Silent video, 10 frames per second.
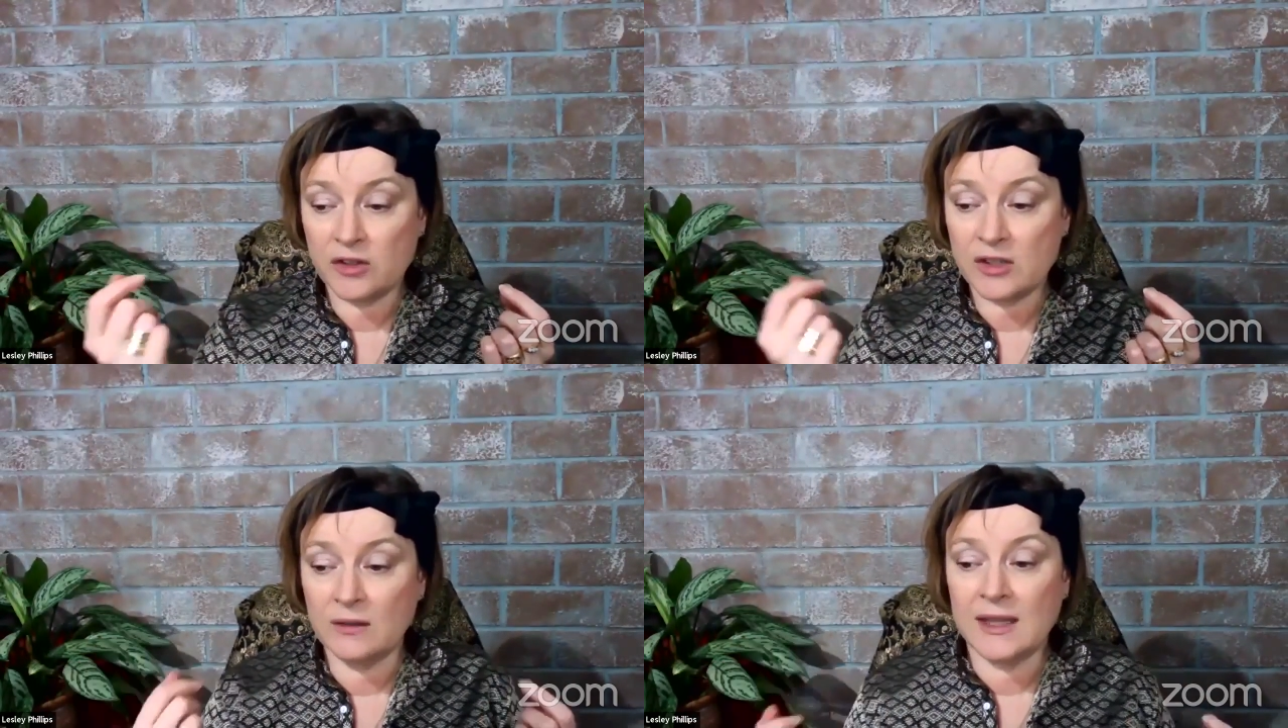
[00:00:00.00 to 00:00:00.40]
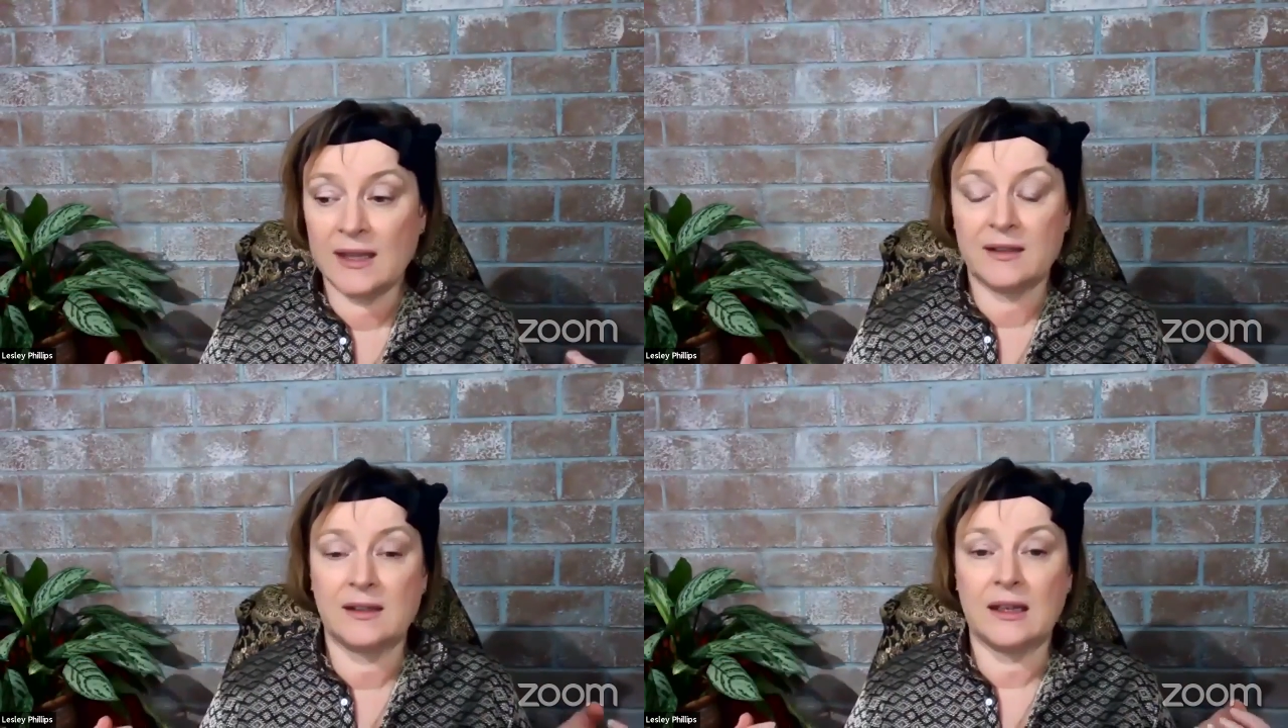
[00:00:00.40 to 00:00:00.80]
So
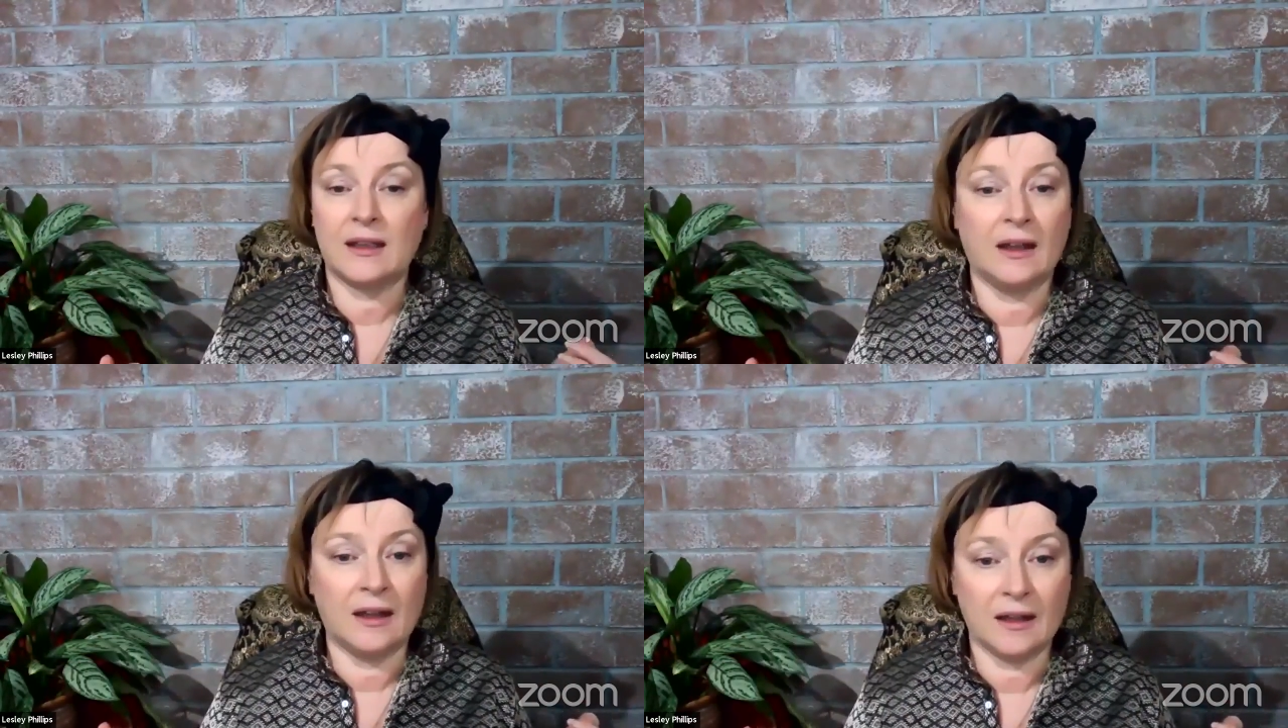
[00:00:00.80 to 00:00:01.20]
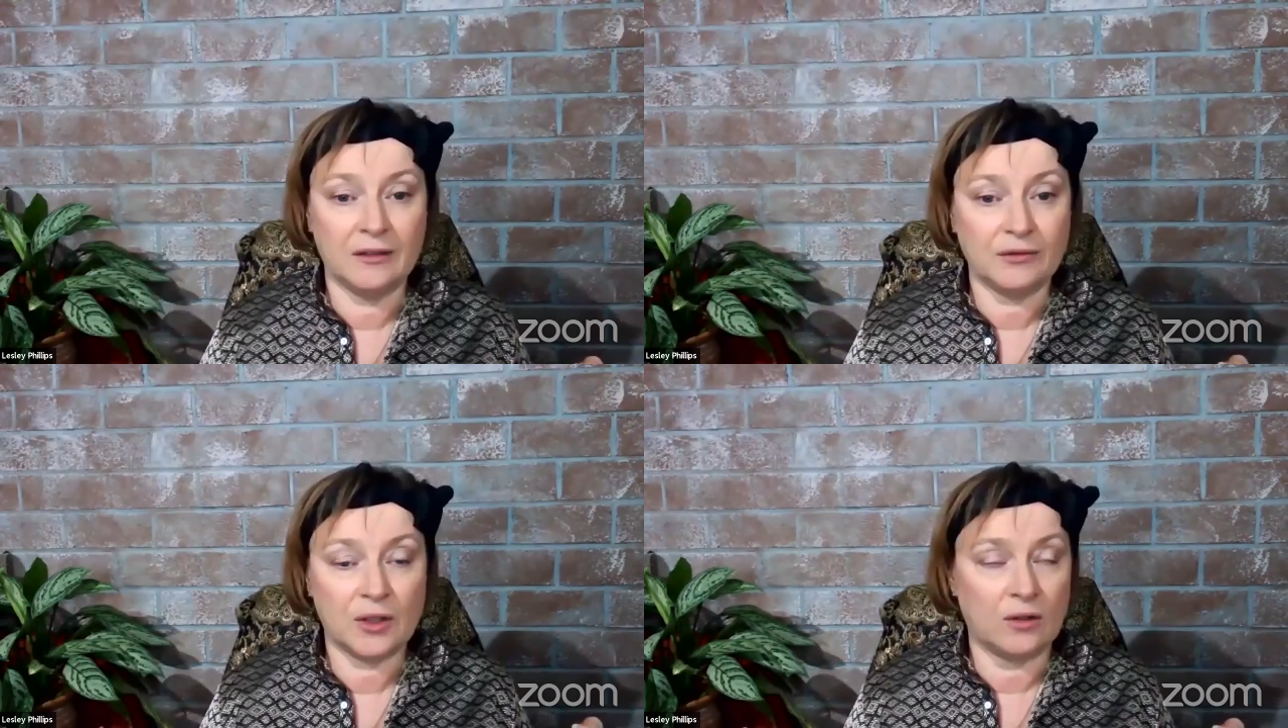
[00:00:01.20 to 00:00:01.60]
let's say
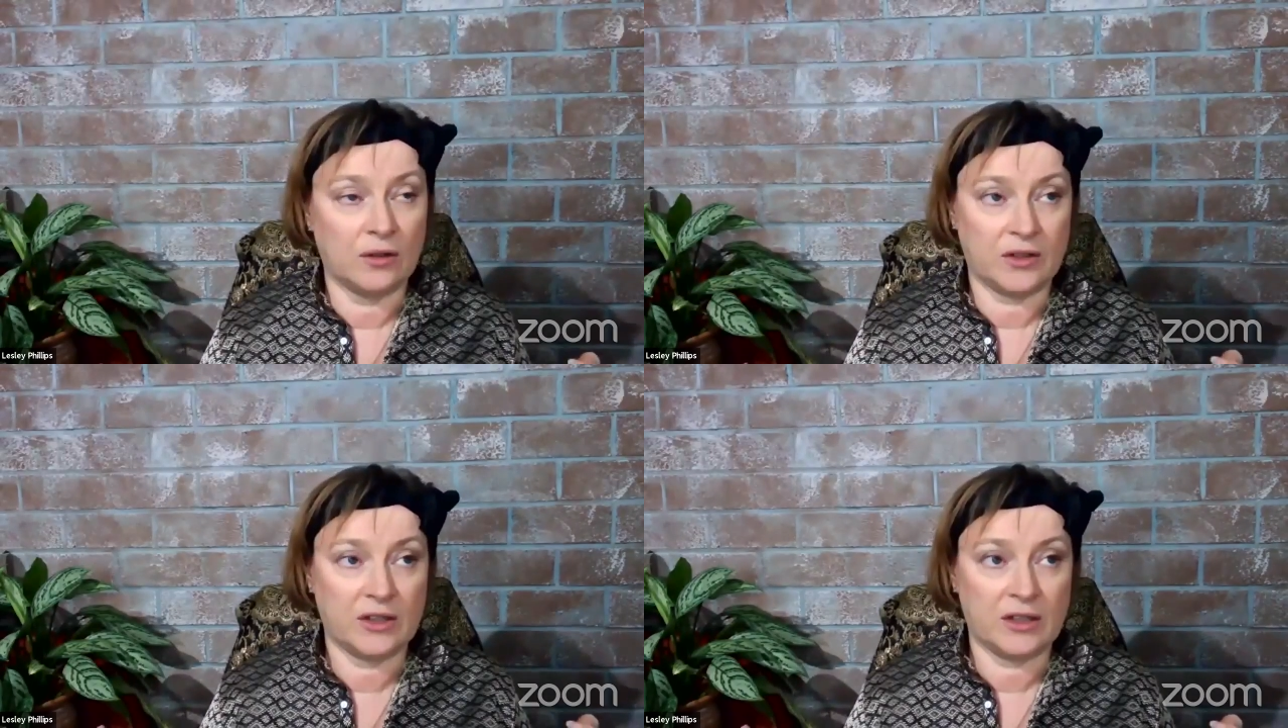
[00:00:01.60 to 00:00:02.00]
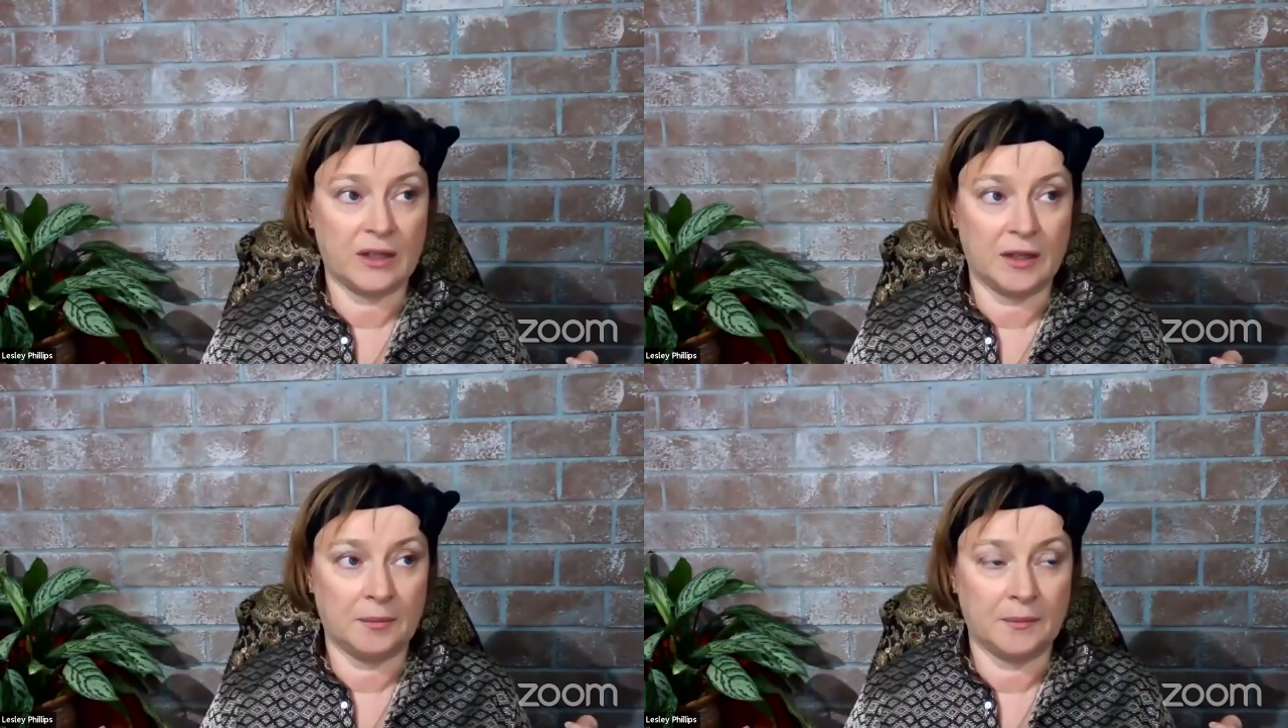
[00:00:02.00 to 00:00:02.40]
I've got
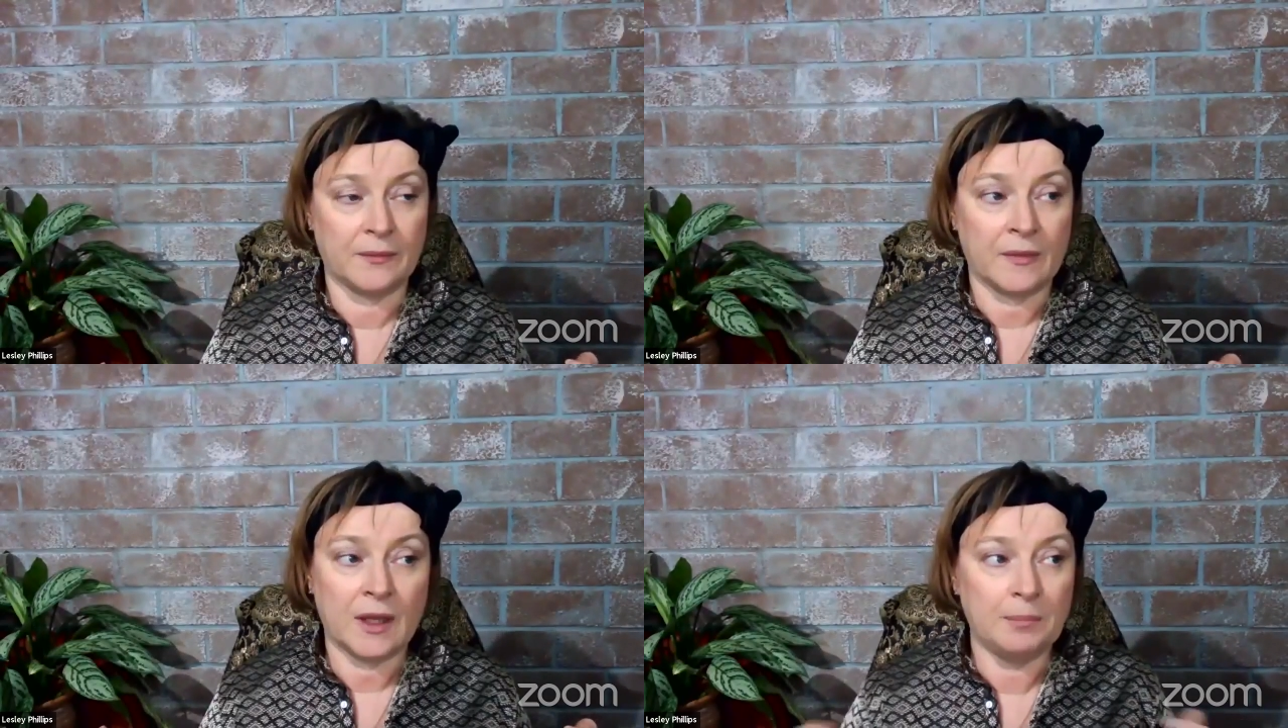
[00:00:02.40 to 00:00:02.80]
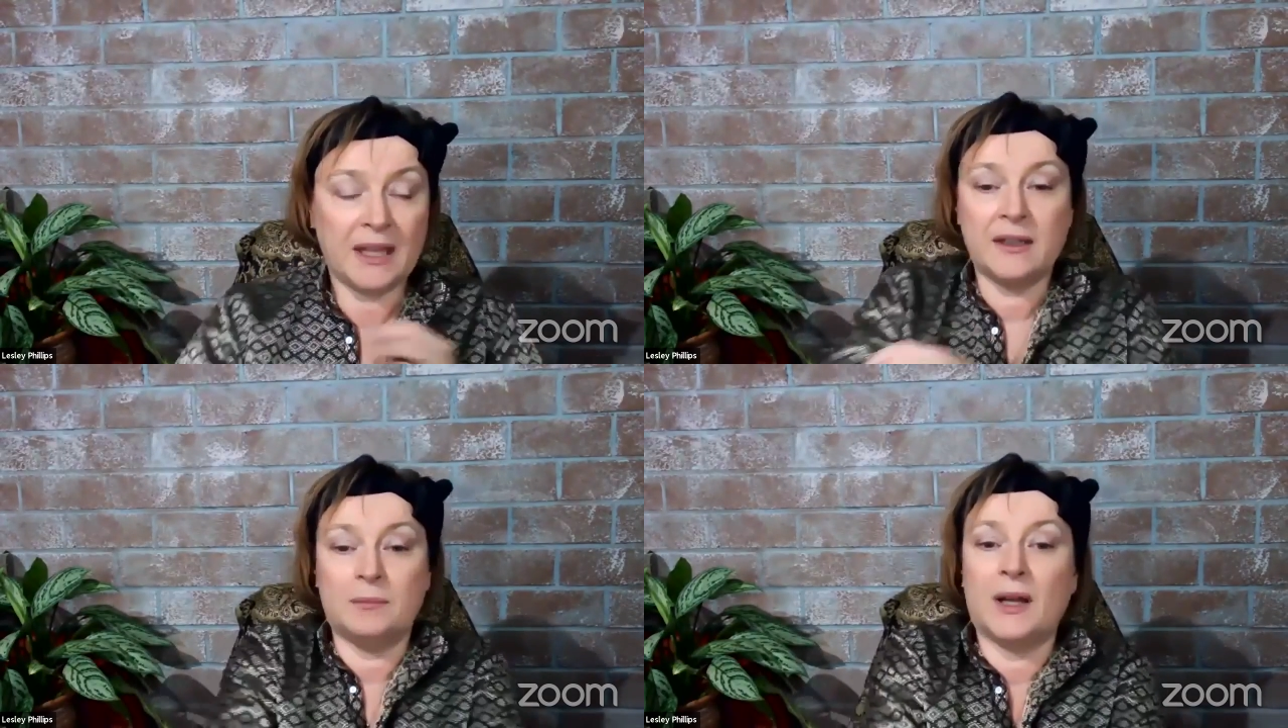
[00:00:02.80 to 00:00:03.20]
a
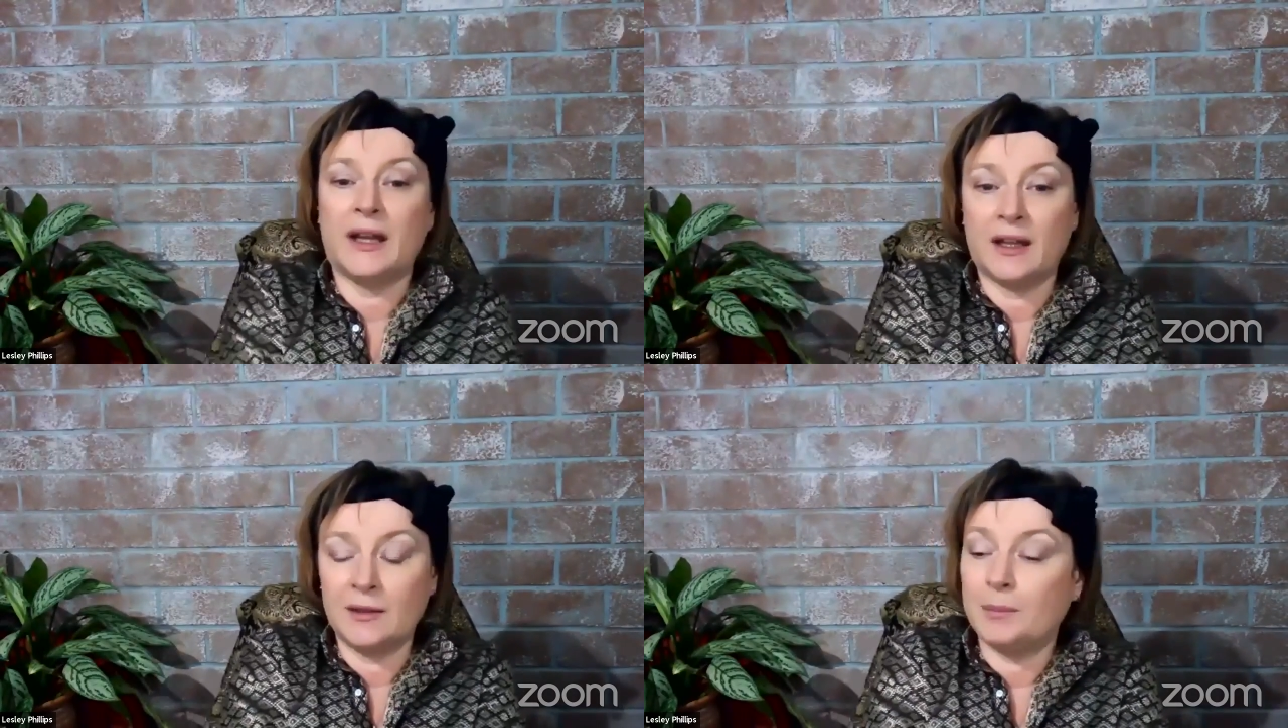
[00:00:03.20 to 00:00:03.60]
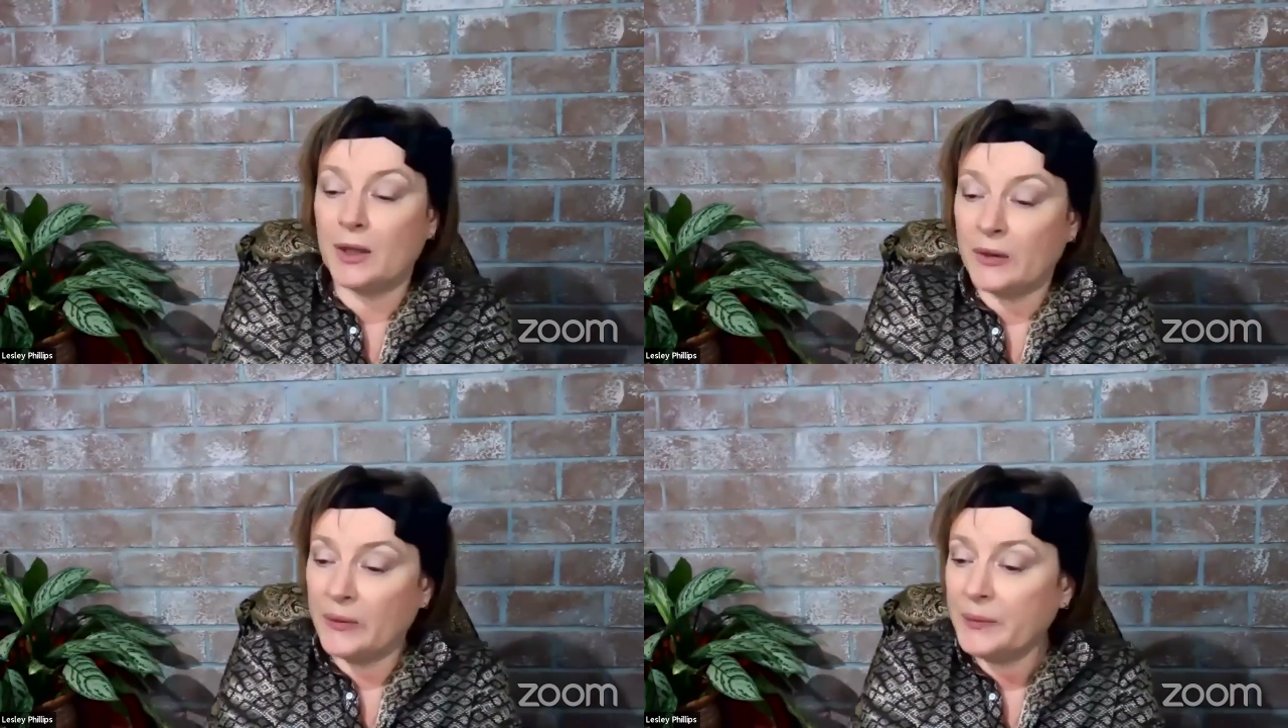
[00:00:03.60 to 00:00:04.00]
pain in my
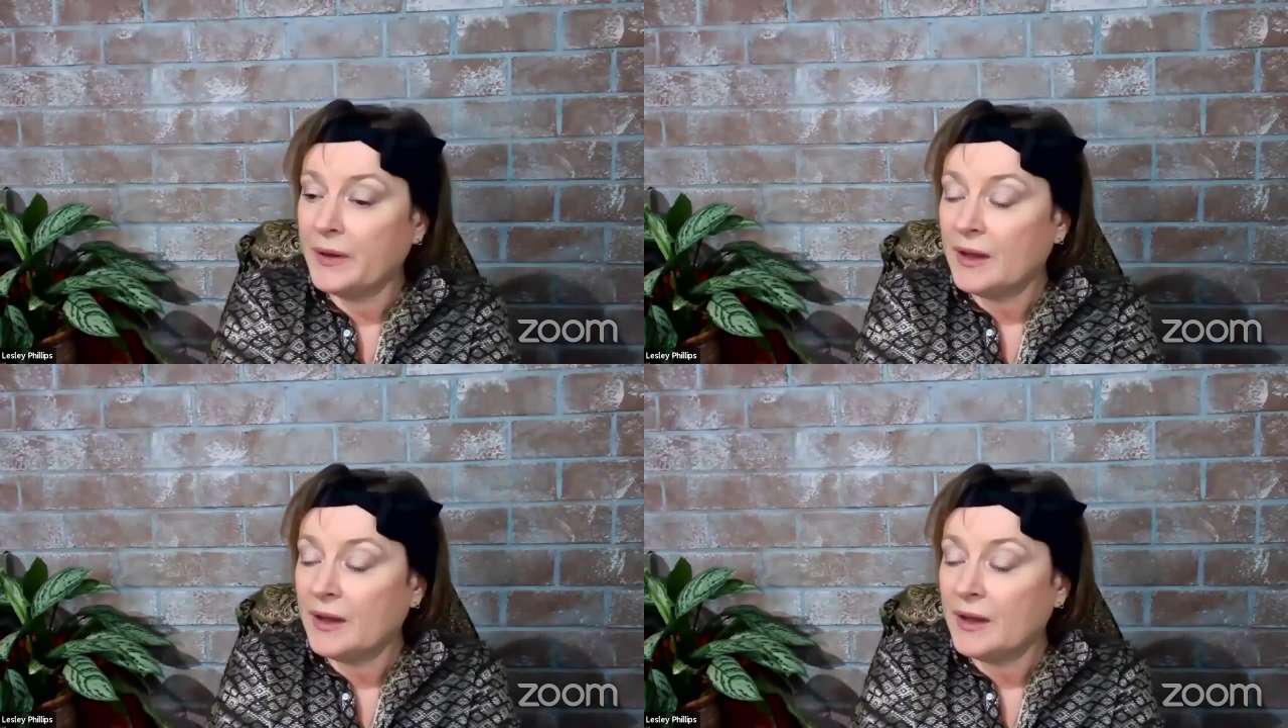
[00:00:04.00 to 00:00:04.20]
elbow.